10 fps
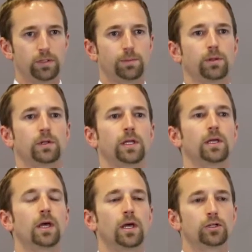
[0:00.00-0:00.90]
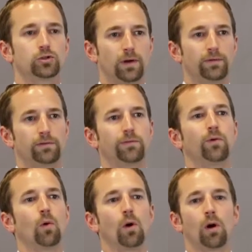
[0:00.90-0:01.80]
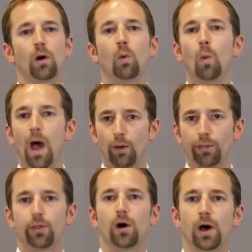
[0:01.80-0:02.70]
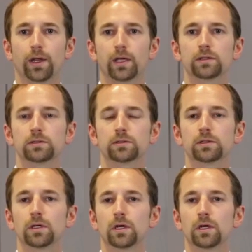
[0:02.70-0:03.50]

typically driven for a wealth audience,